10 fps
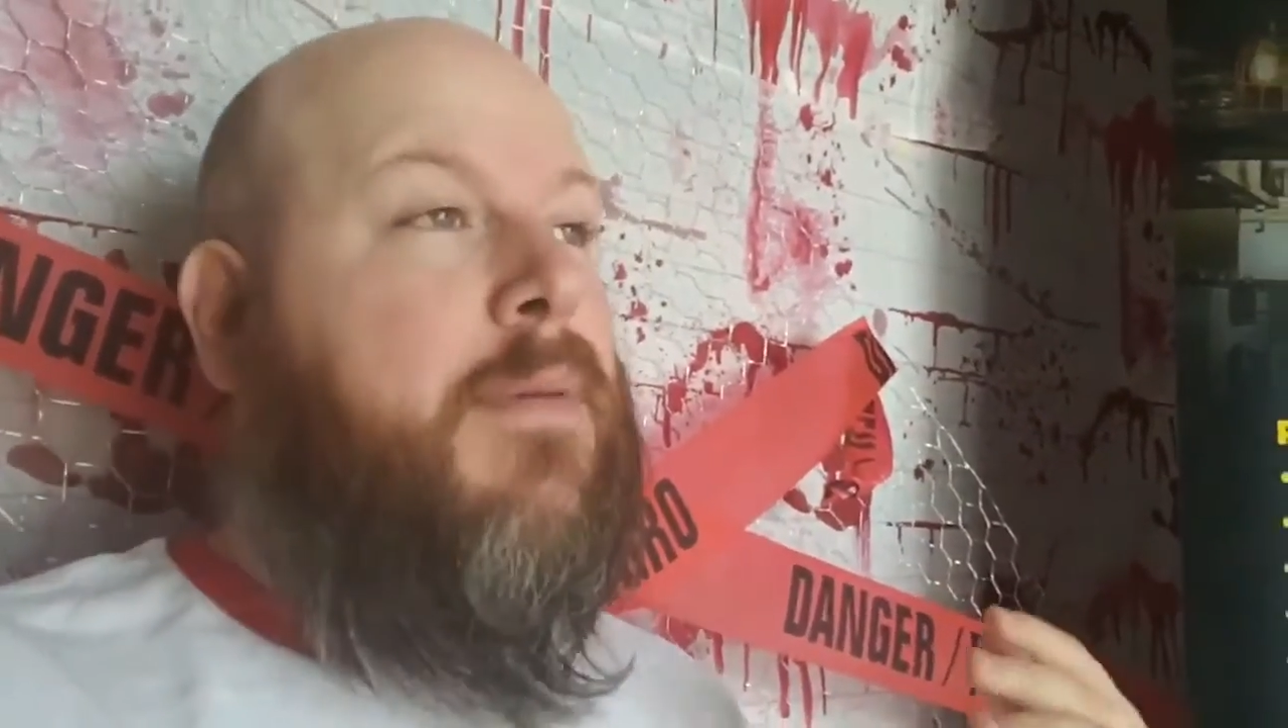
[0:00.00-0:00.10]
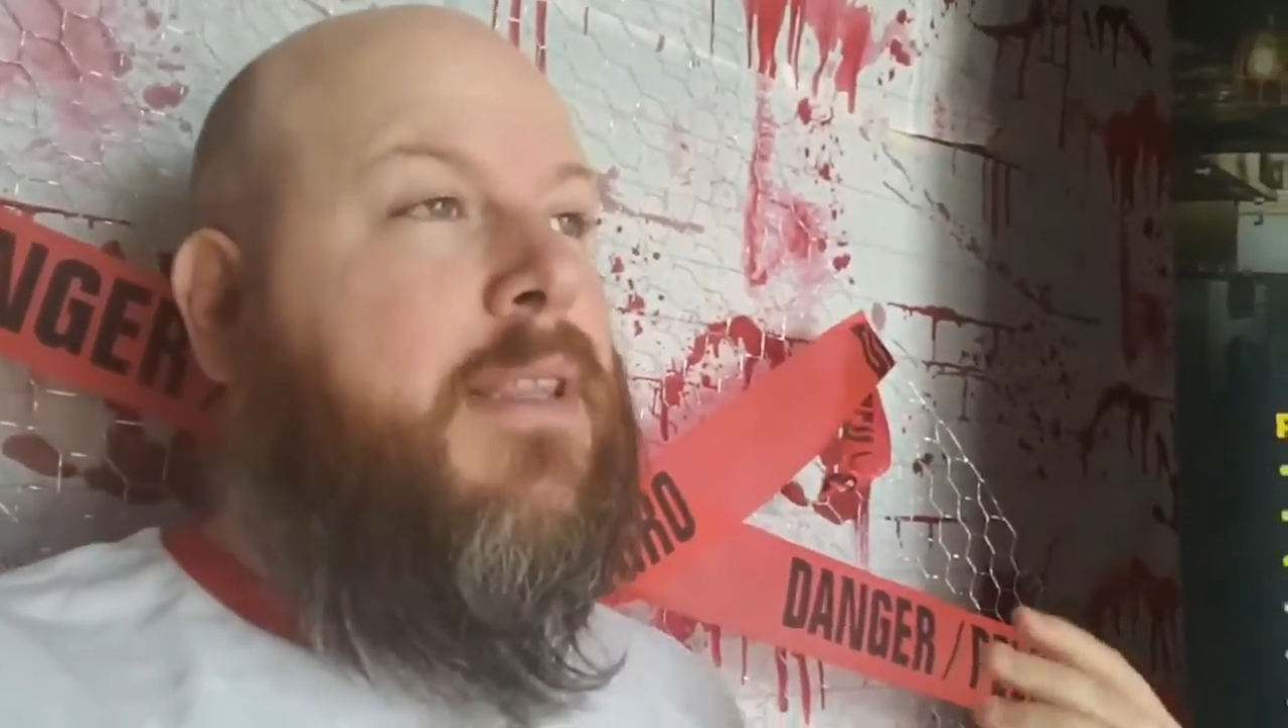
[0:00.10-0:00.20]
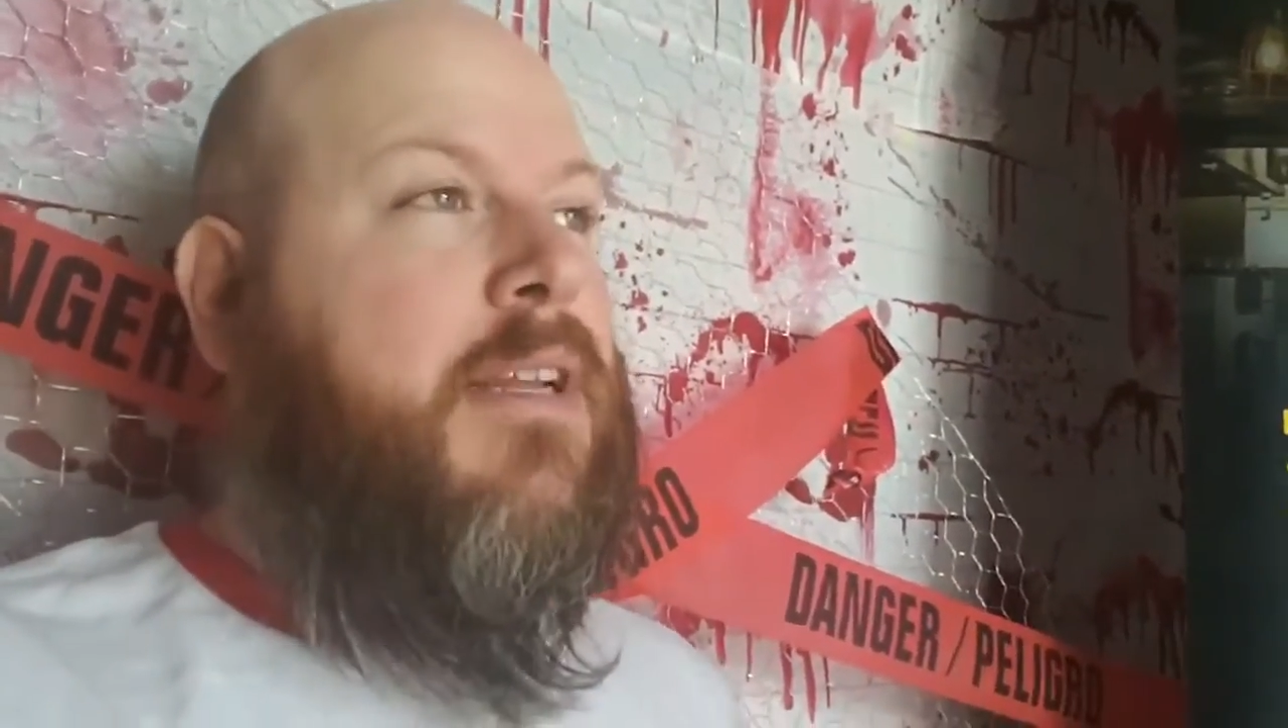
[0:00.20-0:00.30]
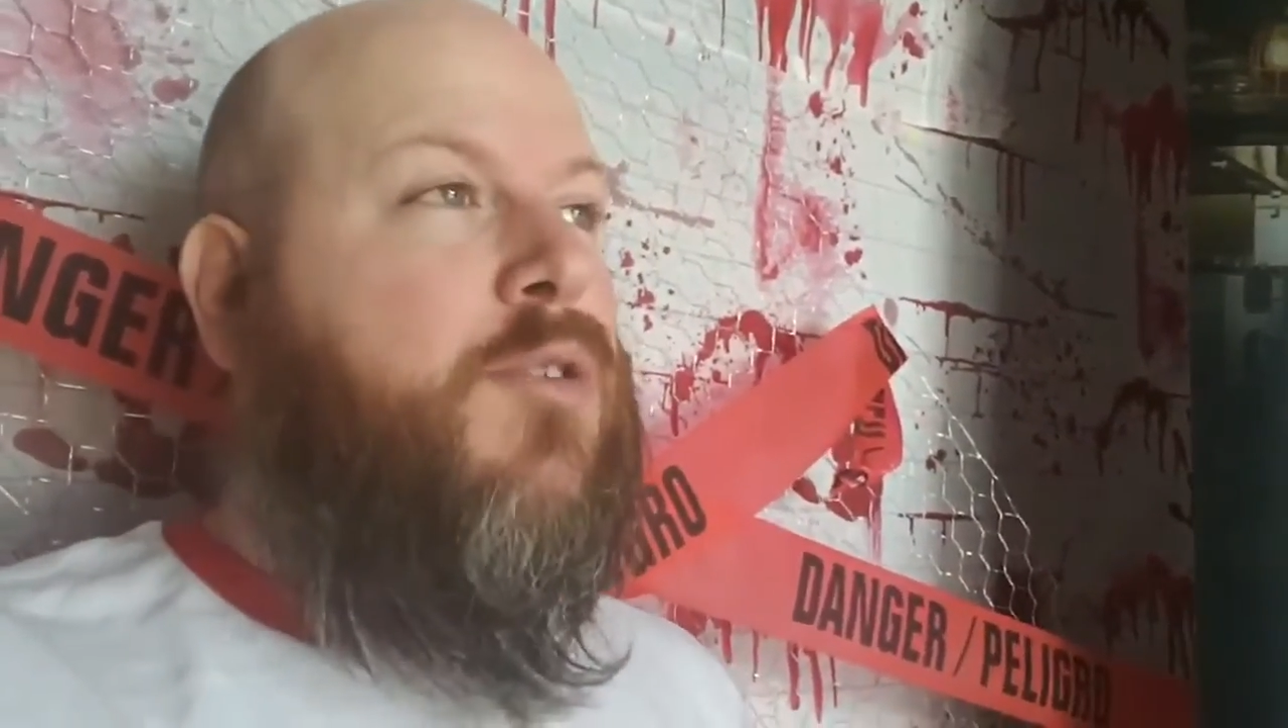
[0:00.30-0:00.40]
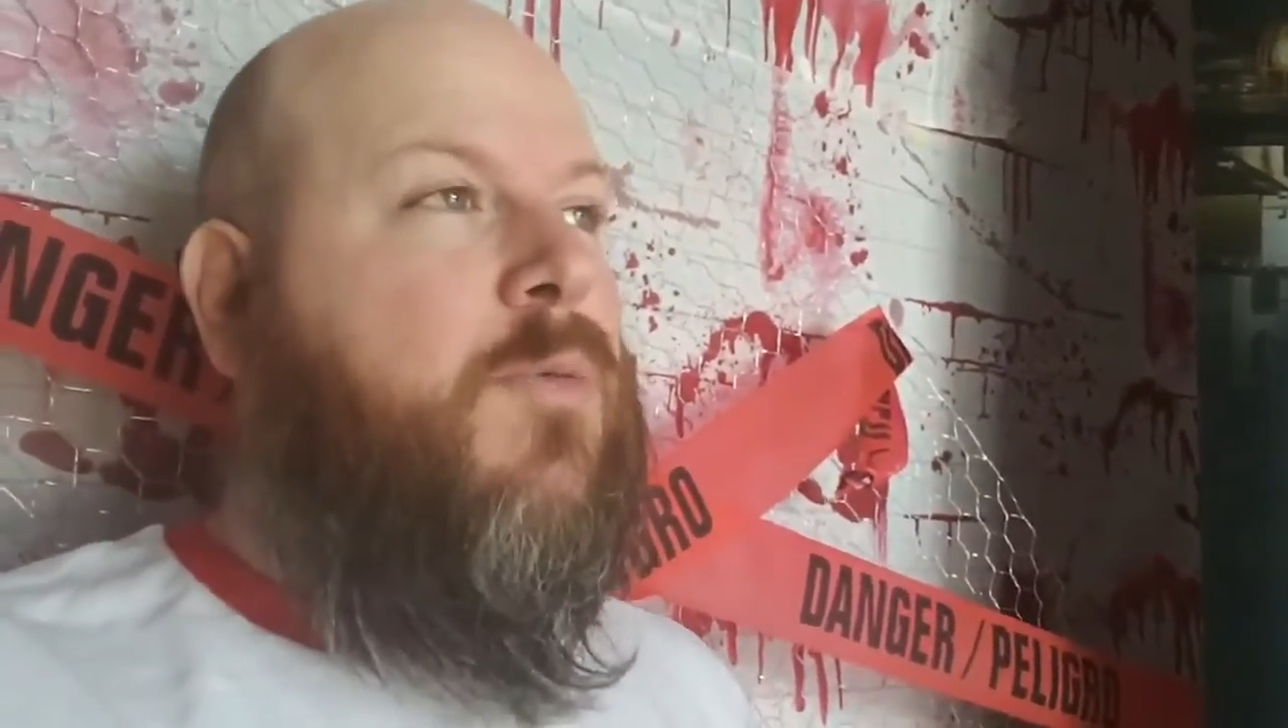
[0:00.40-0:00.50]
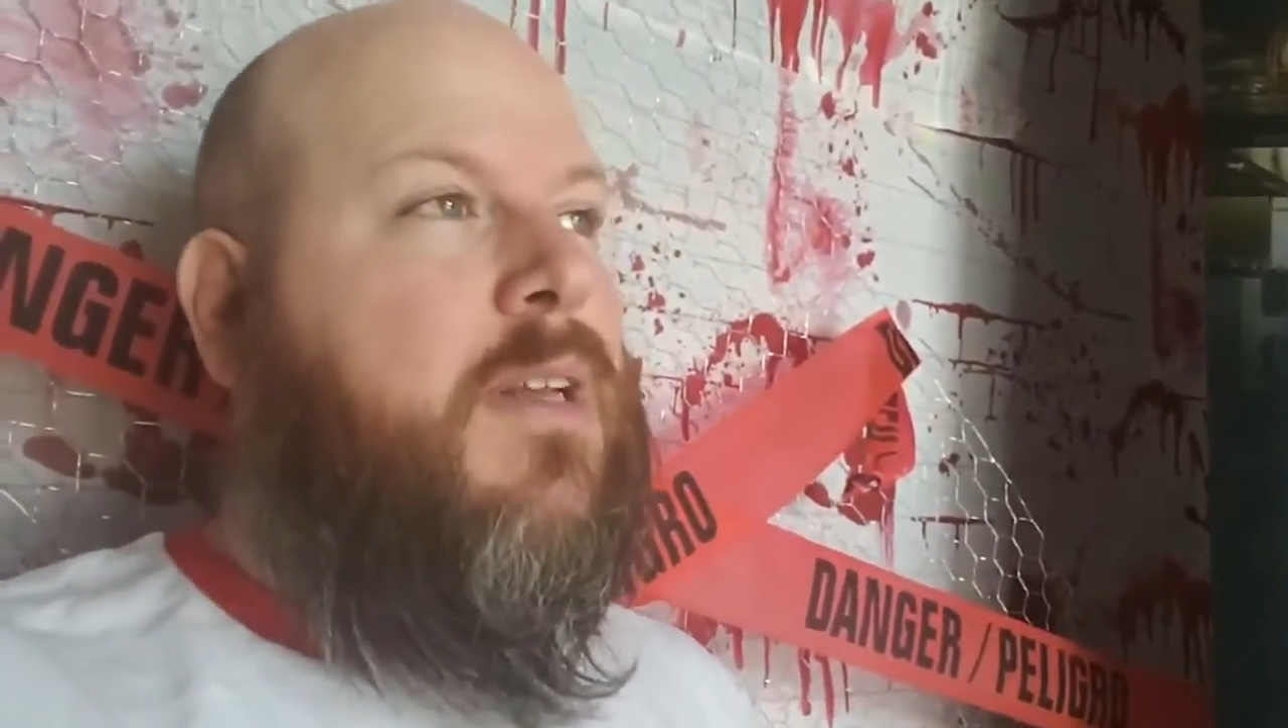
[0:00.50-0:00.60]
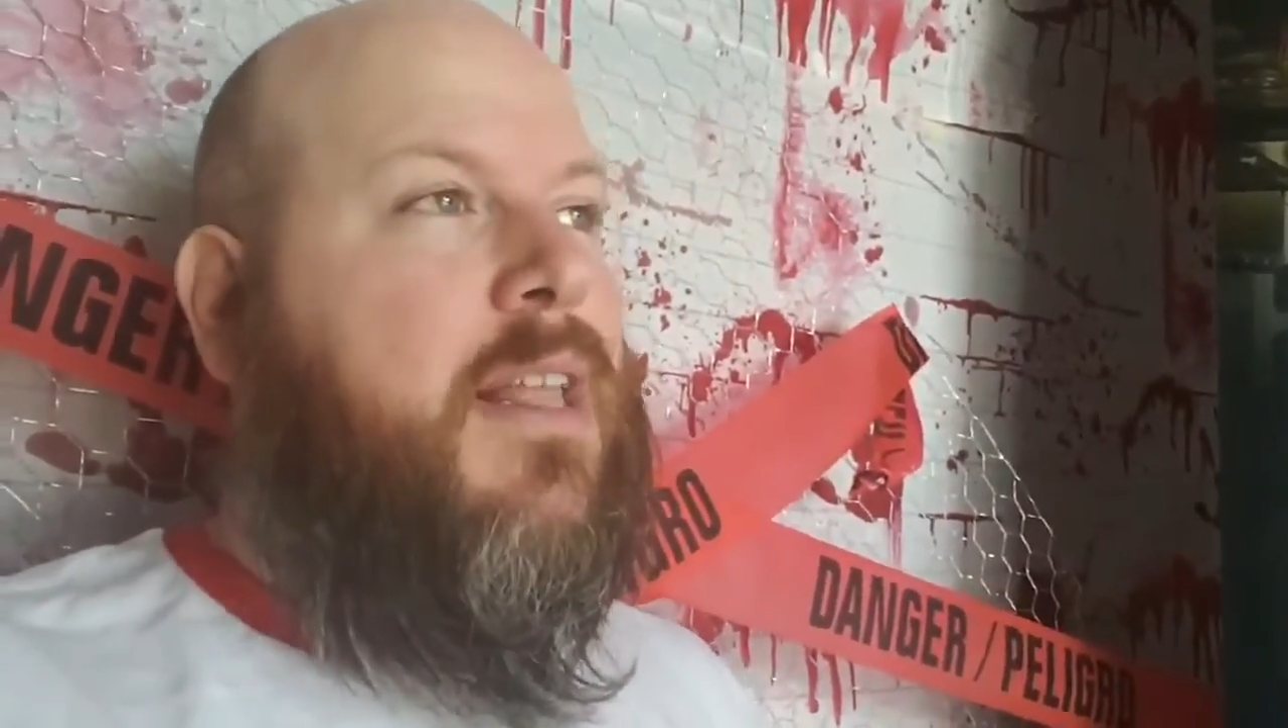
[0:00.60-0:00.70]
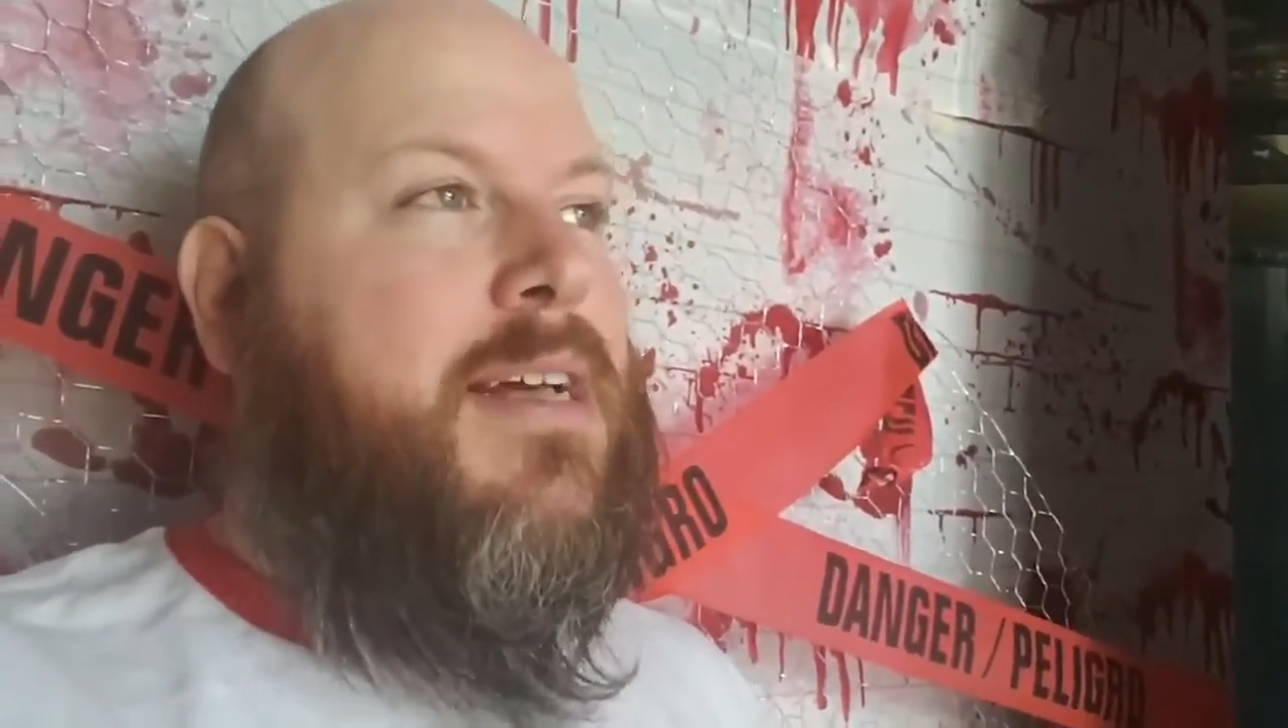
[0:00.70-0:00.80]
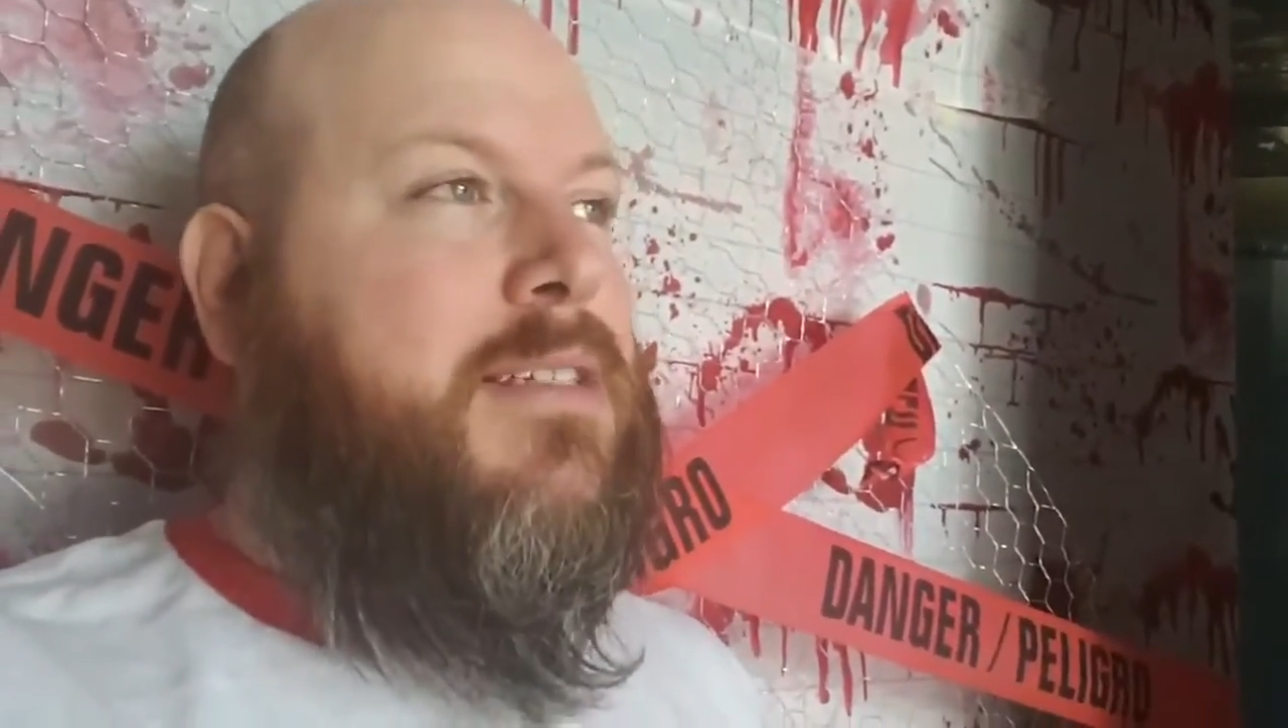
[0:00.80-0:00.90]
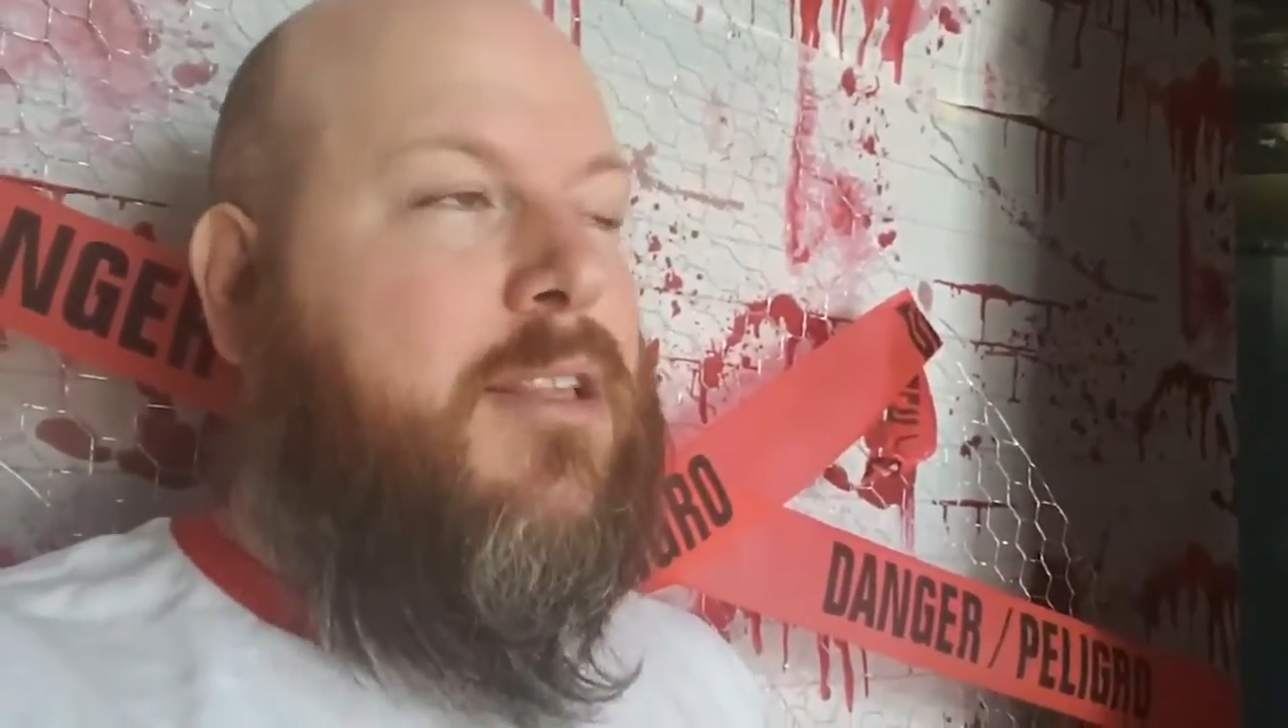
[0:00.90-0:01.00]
but then you realize